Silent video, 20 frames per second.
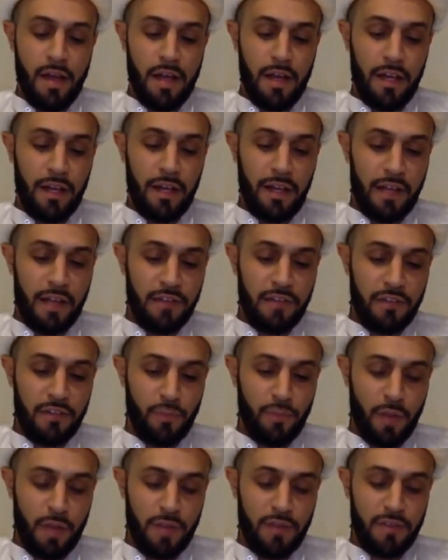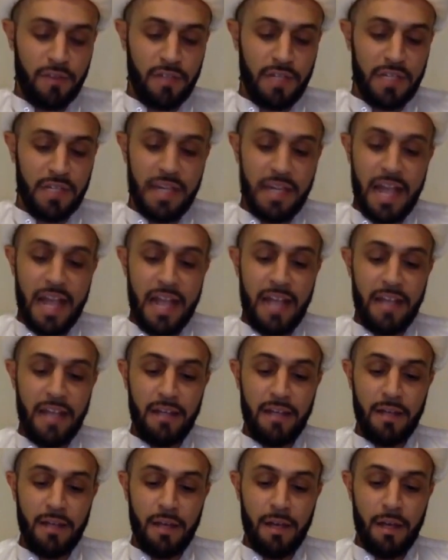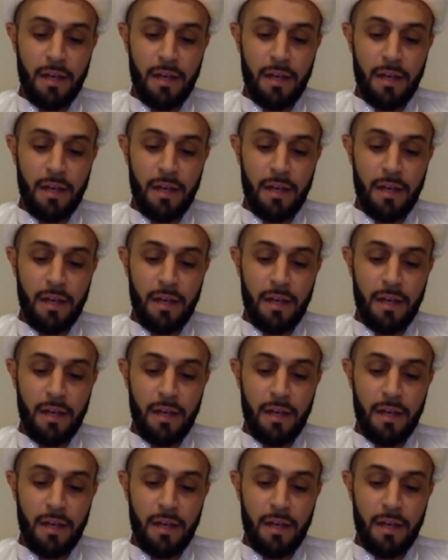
And Allah says what? Nay,